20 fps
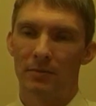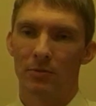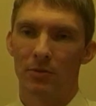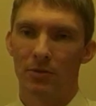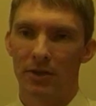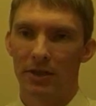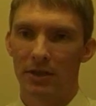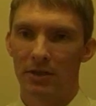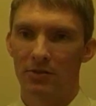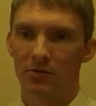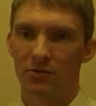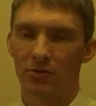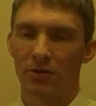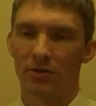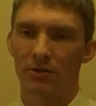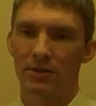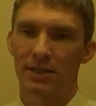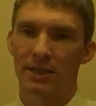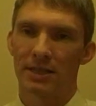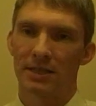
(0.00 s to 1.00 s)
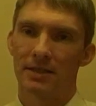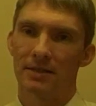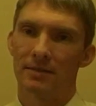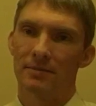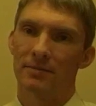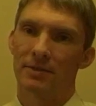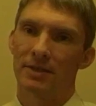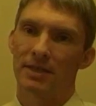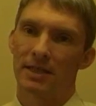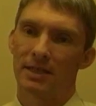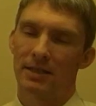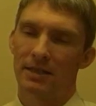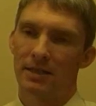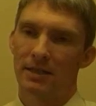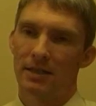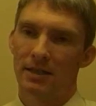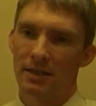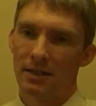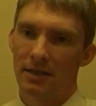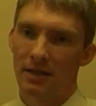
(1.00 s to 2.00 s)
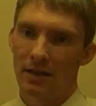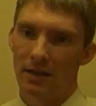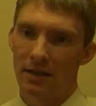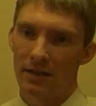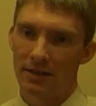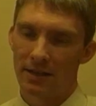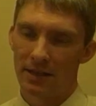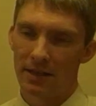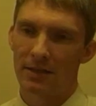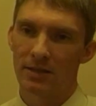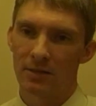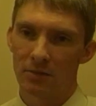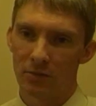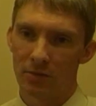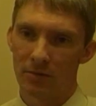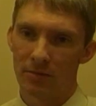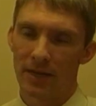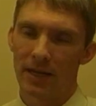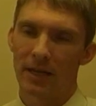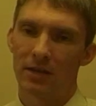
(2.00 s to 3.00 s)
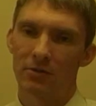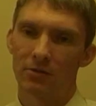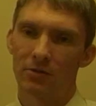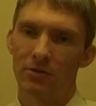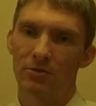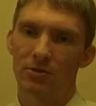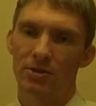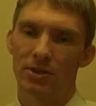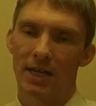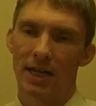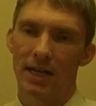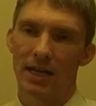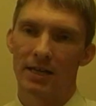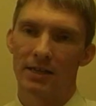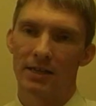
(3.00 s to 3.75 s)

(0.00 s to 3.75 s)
better boiler control systems, things that will make a real